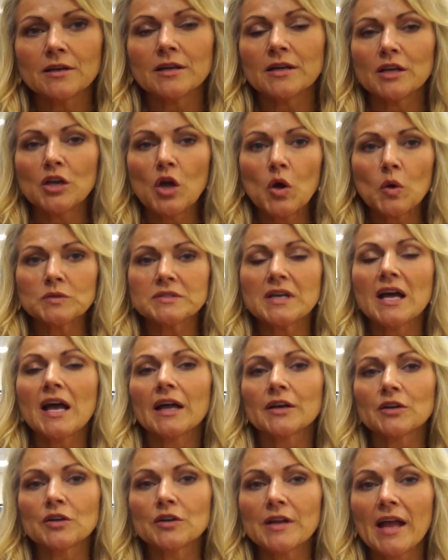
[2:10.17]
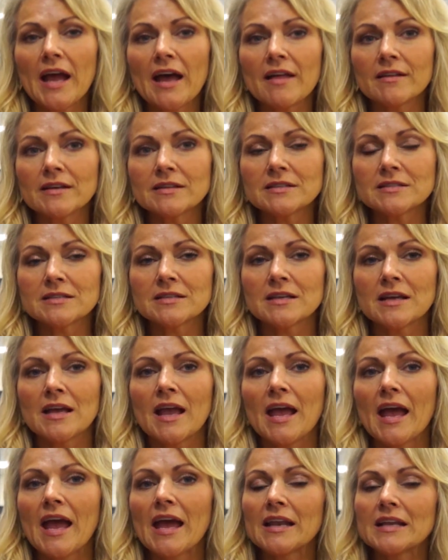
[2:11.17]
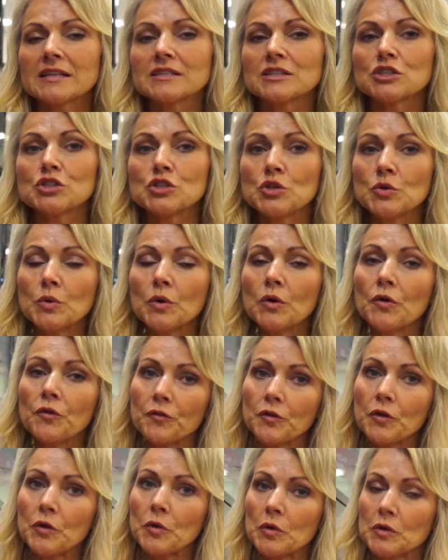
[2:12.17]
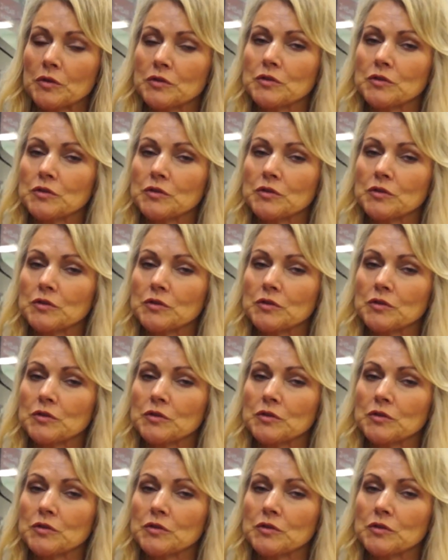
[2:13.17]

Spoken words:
It holds 100 gallons and it's dual fuel,